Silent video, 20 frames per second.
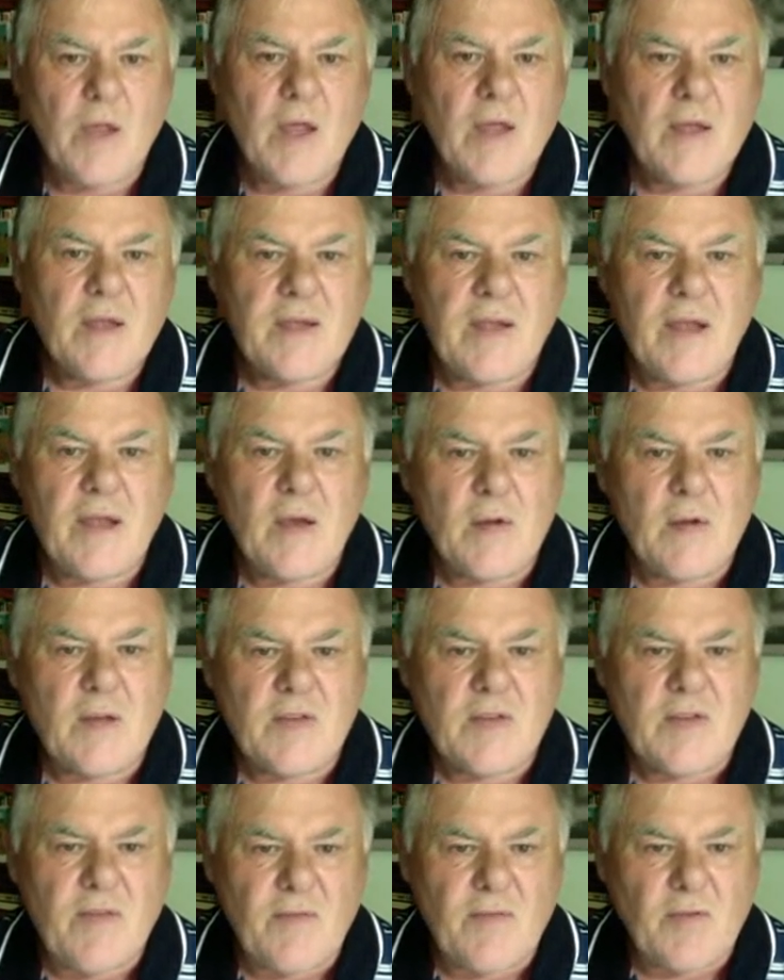Now let's
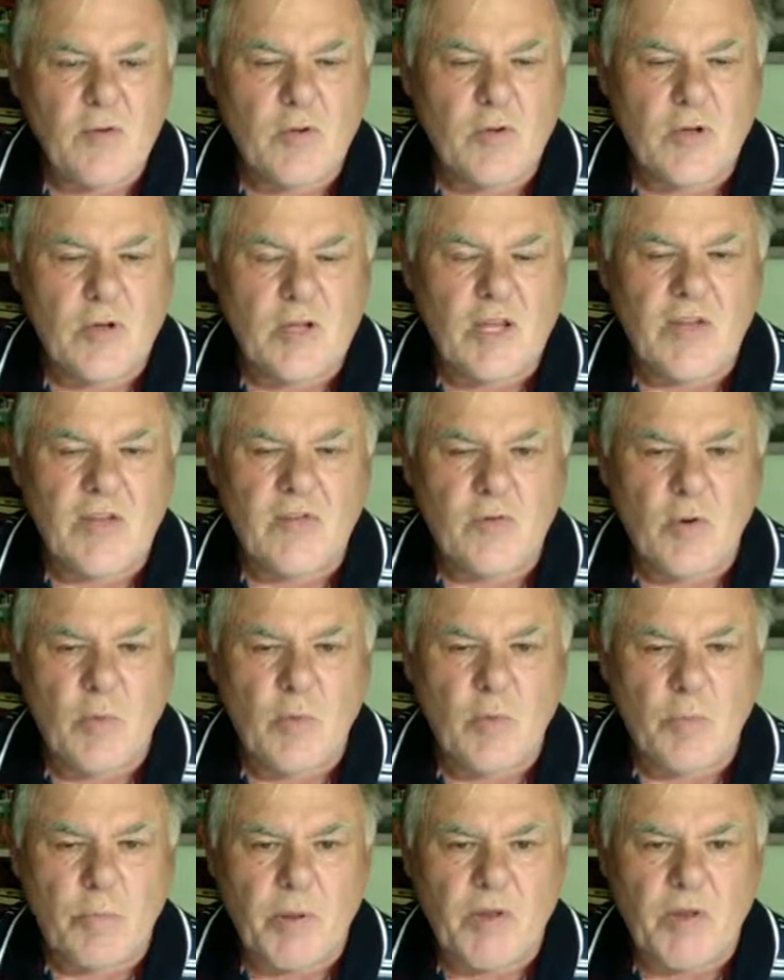have a look at, let's do a
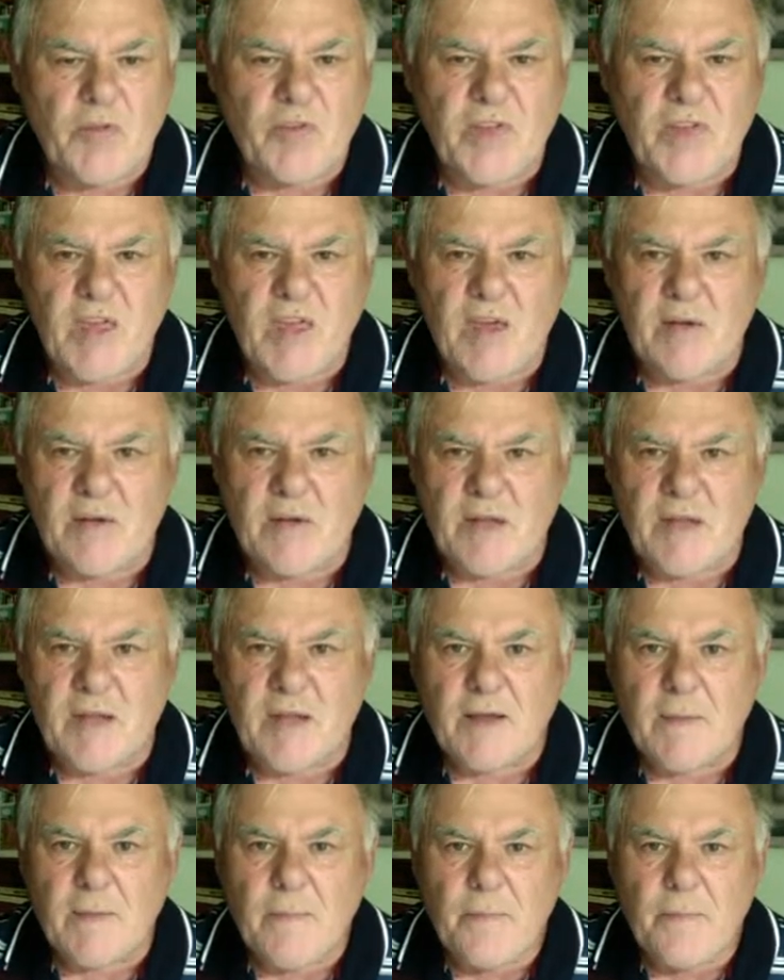piece count here.